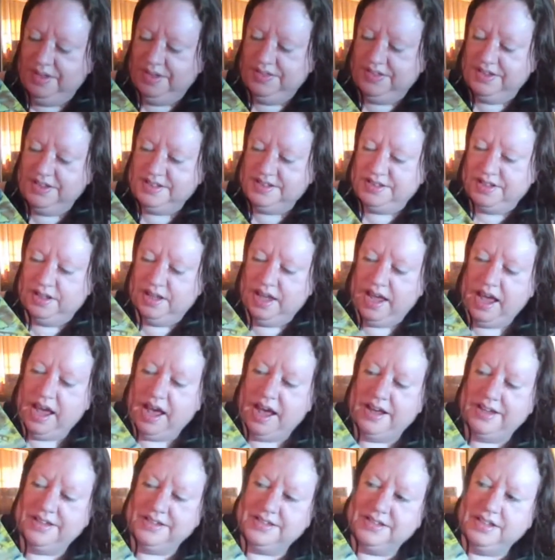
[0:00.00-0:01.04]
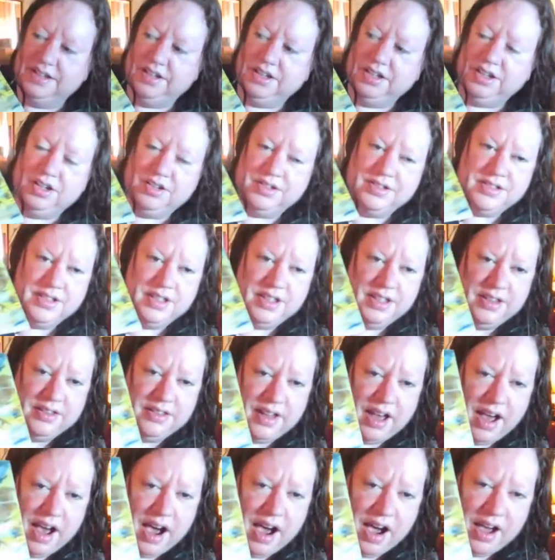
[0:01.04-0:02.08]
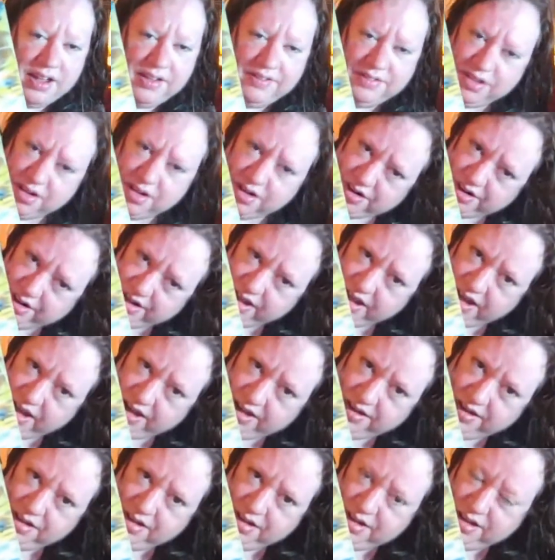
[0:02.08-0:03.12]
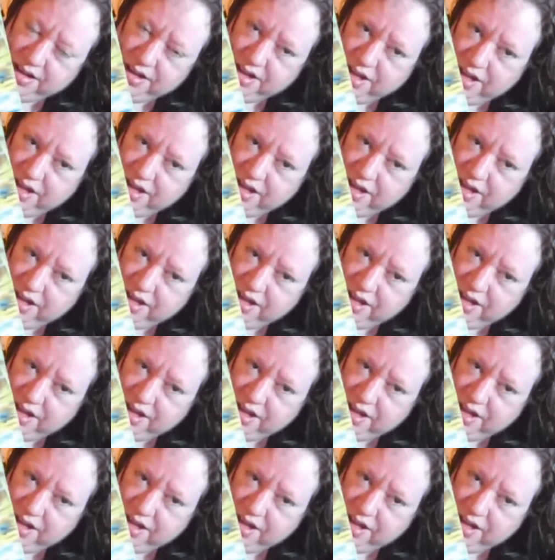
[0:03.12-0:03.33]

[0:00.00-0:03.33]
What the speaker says: This has, you're seeing the eye of the hurricane,